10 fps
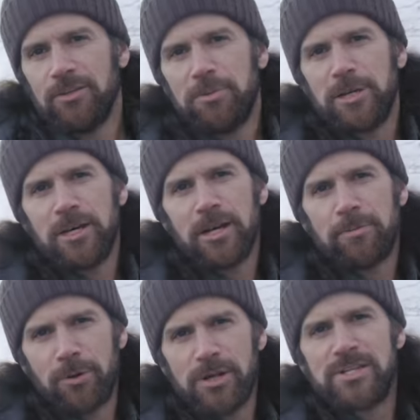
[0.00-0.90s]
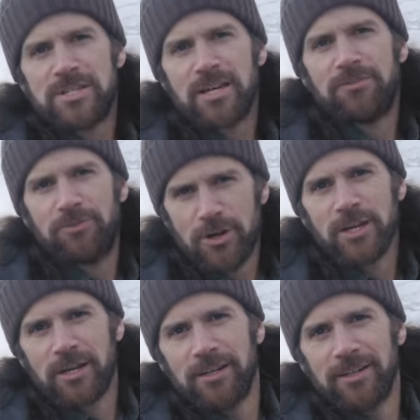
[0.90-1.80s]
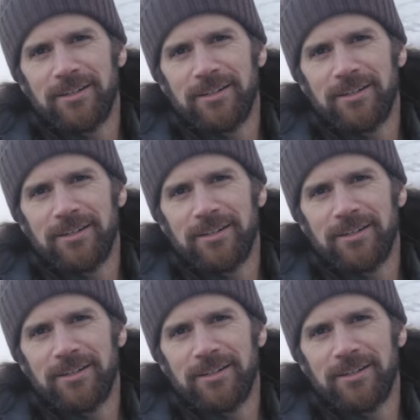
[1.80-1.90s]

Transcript: you'd be a pretty sick freak.